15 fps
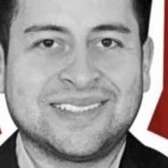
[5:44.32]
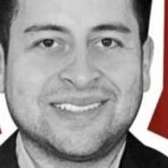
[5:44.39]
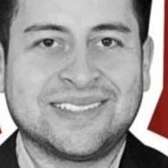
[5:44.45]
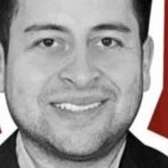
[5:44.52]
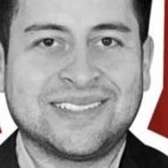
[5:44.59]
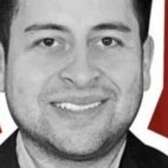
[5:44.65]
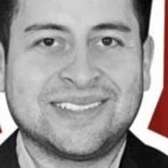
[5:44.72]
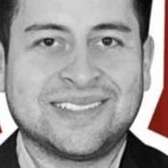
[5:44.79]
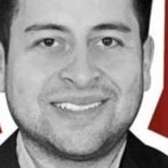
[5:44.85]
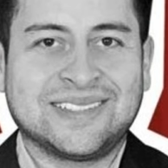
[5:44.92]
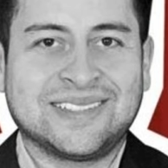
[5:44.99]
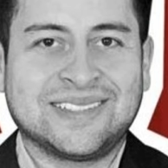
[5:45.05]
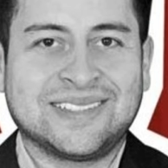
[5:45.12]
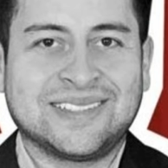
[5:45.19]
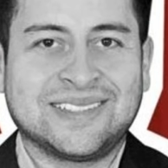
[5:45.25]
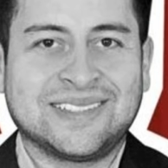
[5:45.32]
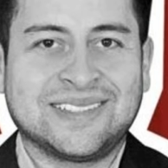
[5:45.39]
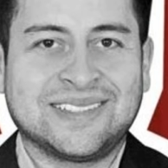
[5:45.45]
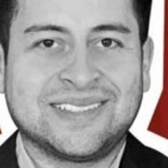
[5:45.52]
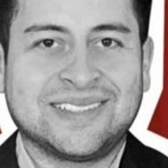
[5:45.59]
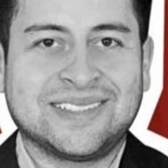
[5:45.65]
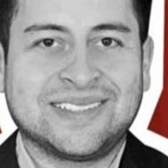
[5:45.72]

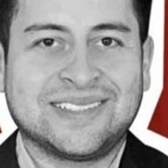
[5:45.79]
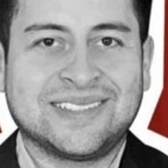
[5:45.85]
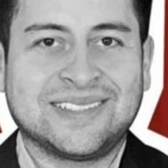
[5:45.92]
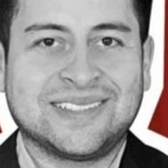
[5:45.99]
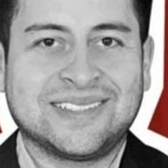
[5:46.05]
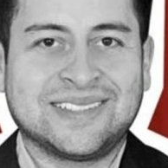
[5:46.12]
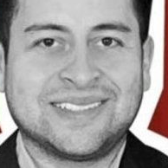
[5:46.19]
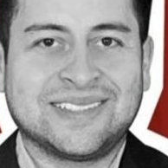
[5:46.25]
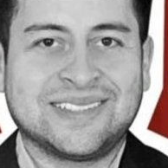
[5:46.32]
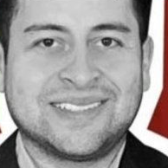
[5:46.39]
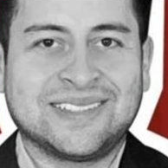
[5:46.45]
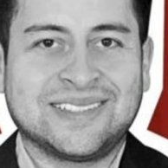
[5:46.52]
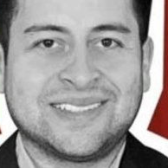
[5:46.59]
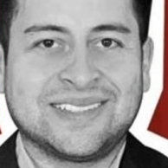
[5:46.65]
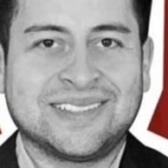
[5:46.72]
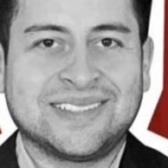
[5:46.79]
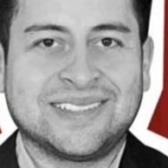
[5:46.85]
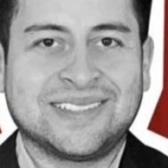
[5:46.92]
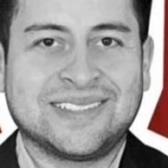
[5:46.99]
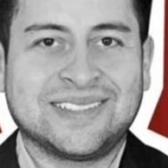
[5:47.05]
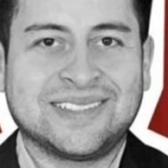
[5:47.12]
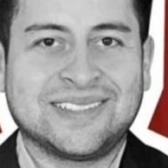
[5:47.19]

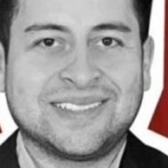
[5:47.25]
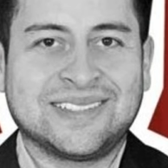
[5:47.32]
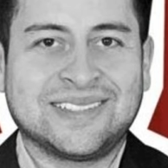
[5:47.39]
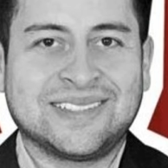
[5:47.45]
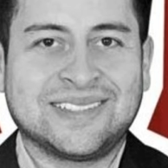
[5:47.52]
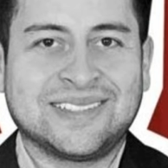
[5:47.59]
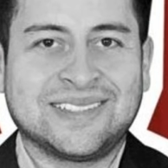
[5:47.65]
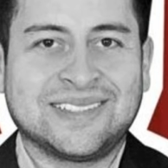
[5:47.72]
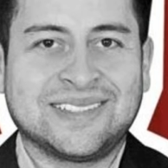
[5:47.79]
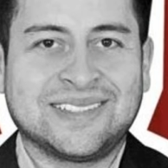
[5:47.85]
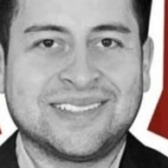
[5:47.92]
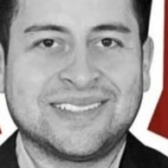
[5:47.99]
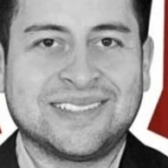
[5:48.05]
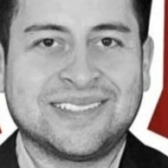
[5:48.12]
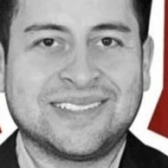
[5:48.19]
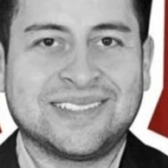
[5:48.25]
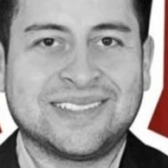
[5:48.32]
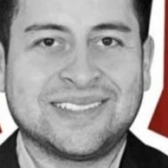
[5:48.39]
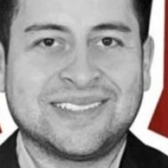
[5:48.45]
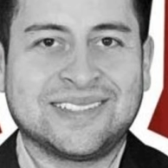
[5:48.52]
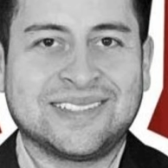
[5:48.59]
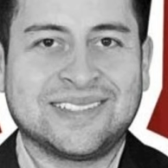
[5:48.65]

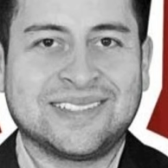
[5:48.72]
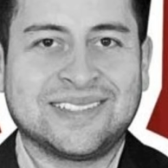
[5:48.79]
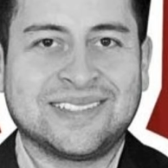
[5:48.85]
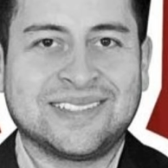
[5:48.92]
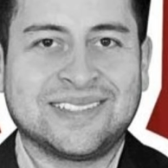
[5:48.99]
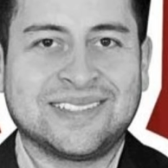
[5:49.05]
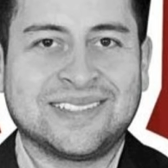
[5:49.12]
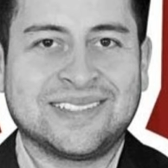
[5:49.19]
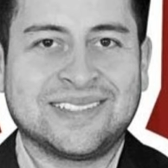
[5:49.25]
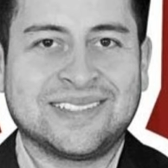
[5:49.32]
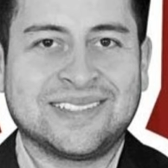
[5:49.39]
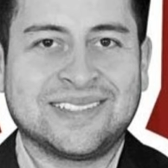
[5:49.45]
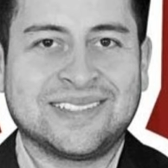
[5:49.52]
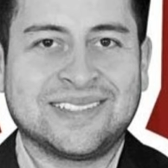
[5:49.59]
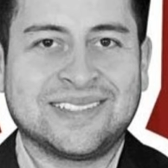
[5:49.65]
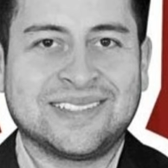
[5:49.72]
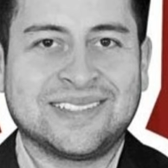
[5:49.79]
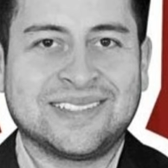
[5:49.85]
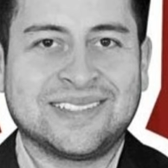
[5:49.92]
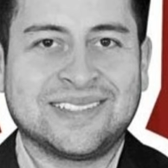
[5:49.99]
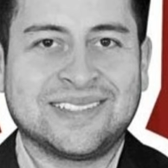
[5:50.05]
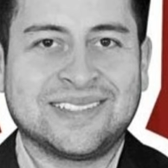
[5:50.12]

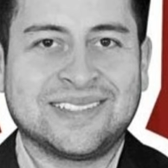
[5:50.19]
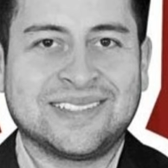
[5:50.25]
[no speech]